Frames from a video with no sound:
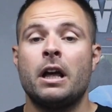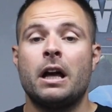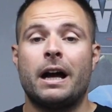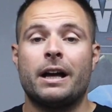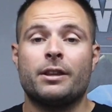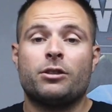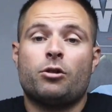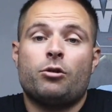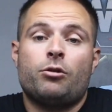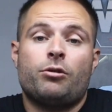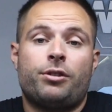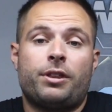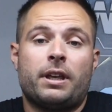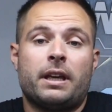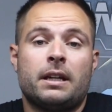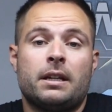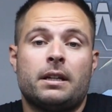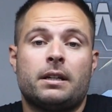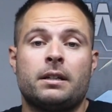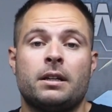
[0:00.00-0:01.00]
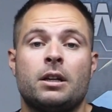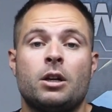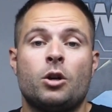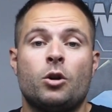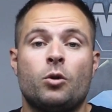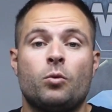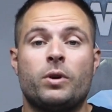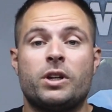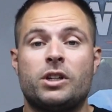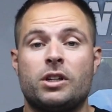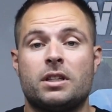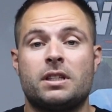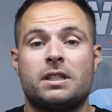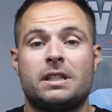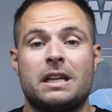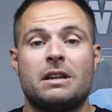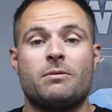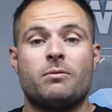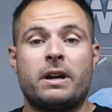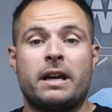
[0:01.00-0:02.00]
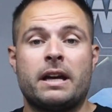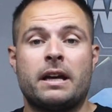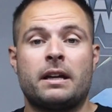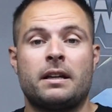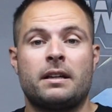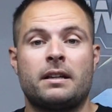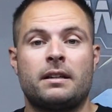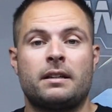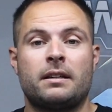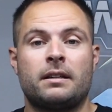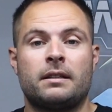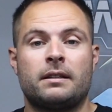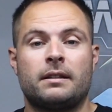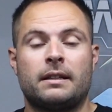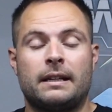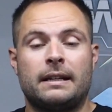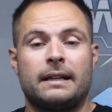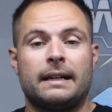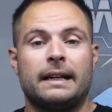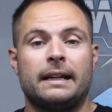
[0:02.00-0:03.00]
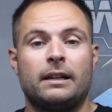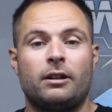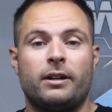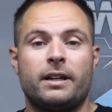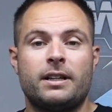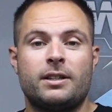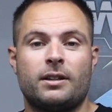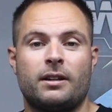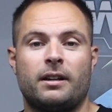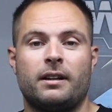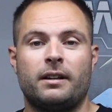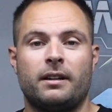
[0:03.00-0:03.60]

I do think we should see where the land lies